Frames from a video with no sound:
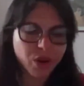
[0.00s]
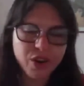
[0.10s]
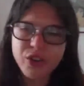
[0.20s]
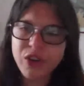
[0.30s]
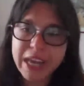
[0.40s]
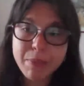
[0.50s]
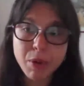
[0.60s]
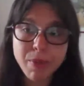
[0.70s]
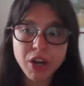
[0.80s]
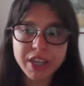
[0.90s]
your
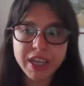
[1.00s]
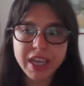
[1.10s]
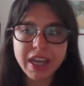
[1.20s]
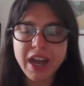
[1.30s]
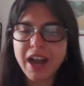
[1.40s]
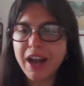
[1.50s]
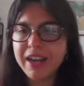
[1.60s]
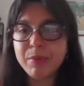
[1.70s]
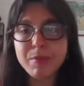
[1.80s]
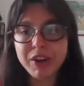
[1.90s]
labor market
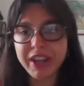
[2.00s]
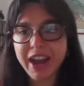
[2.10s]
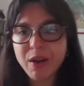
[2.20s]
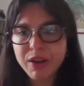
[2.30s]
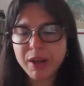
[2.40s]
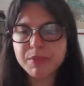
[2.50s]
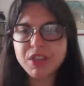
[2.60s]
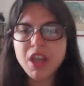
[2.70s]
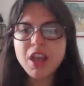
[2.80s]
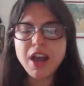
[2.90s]

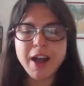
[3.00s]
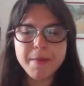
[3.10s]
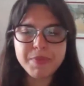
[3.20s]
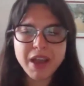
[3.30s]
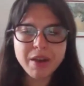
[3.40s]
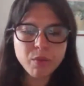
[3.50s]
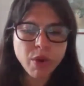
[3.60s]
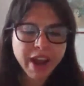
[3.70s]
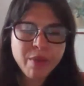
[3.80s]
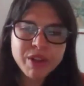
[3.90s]
outcomes.
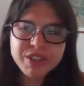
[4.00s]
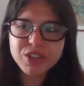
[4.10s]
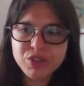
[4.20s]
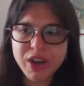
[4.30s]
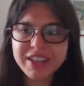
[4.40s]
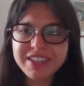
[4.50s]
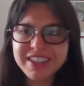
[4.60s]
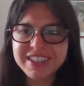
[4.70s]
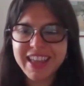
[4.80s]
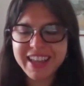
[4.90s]
What I to stress
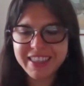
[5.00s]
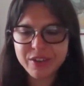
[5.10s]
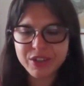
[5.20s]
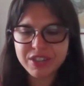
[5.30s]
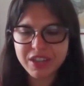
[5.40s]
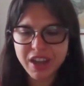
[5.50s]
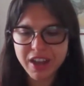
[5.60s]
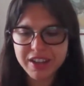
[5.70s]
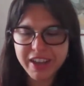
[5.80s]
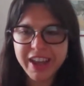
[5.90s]
is that there's
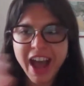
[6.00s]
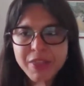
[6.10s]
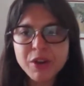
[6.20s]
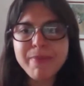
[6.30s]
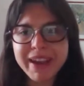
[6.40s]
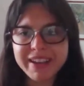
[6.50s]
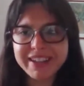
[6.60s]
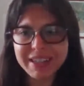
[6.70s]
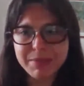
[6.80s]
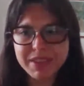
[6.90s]
other
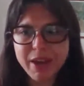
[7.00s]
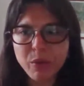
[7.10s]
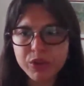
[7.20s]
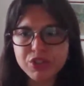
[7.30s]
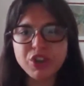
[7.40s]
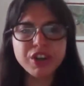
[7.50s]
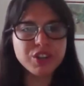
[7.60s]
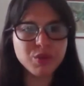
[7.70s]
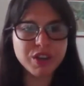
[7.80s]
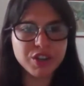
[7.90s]
mechanisms that we're
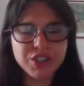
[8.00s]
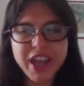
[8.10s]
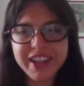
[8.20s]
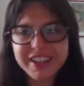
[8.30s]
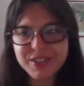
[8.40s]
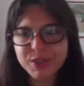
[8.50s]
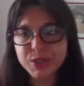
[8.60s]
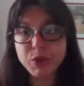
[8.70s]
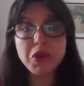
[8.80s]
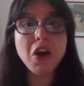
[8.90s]
starting to understand that's
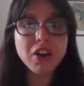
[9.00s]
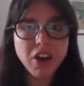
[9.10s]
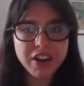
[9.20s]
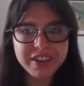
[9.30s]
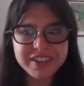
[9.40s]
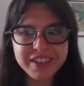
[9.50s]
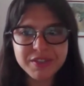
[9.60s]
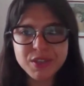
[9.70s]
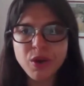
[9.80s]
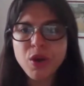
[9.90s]
also
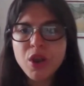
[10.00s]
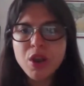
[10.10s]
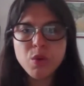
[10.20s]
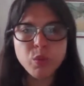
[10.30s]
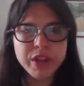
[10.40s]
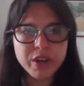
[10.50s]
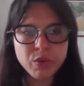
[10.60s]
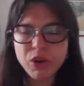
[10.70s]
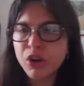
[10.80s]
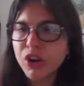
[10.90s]
non-cognitive. So we're
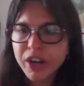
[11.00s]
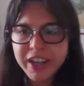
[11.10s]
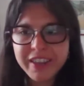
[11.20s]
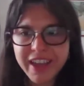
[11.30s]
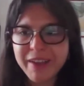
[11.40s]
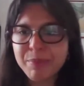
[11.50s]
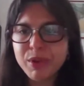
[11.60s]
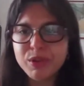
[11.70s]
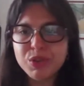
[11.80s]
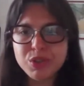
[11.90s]
learning that
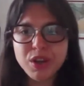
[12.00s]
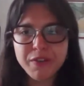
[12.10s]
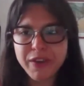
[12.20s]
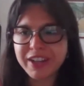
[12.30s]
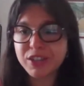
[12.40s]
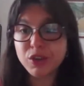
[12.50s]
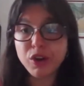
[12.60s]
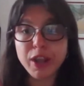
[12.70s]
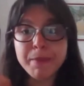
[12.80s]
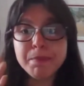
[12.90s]
pollution affects
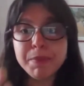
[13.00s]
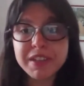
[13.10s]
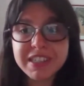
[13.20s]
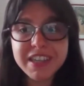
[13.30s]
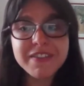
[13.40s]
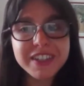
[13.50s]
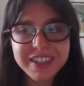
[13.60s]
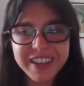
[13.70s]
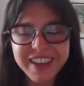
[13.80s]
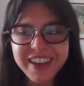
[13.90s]
your
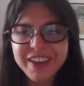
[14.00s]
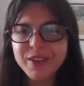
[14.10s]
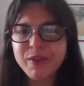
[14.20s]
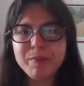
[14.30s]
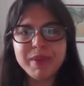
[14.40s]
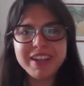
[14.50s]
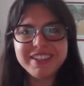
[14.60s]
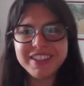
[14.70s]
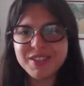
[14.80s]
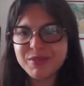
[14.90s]
impulsivity, your
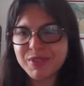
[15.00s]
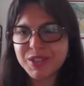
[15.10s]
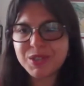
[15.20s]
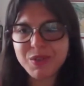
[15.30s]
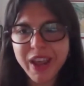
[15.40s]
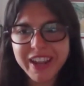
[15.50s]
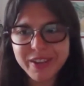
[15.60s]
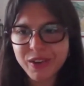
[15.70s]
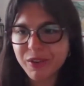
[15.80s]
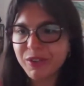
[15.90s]
ability to
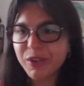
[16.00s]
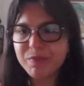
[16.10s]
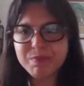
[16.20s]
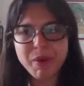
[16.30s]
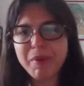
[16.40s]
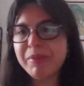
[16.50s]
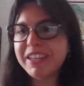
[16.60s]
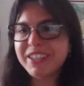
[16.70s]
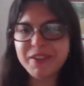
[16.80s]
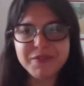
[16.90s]
restrain, your
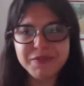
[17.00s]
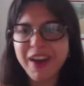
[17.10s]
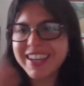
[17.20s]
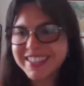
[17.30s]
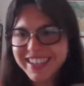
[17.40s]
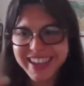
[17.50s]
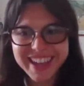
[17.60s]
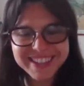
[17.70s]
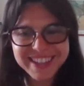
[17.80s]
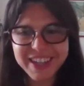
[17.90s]
probability of fighting
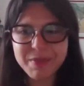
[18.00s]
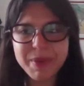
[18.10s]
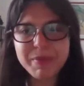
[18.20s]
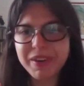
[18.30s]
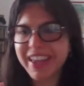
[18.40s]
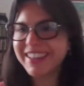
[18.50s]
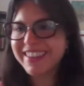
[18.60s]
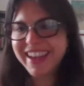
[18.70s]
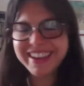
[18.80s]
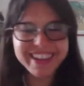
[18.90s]
against other people,
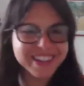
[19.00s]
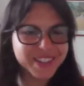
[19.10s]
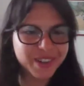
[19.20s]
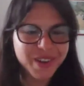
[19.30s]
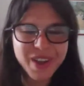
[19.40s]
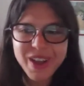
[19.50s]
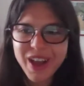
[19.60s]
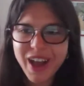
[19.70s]
getting into